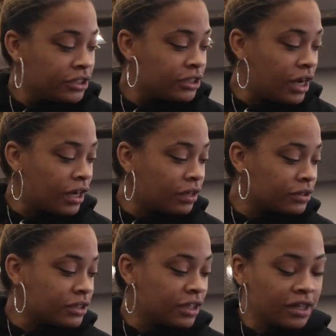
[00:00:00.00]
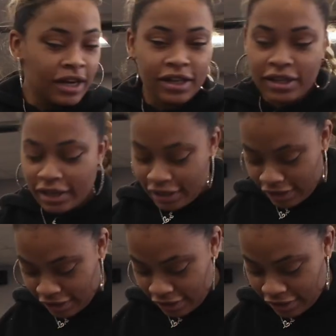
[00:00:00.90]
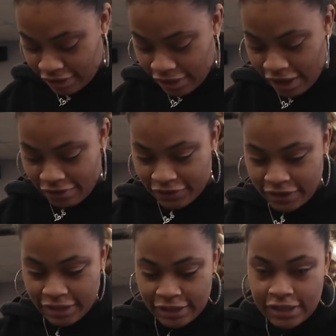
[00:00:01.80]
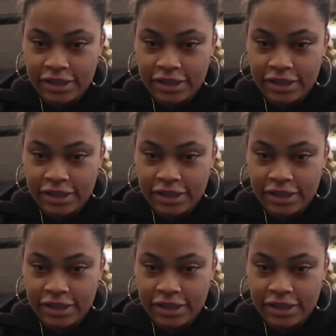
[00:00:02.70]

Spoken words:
Shout out to Young Allie and Athlete.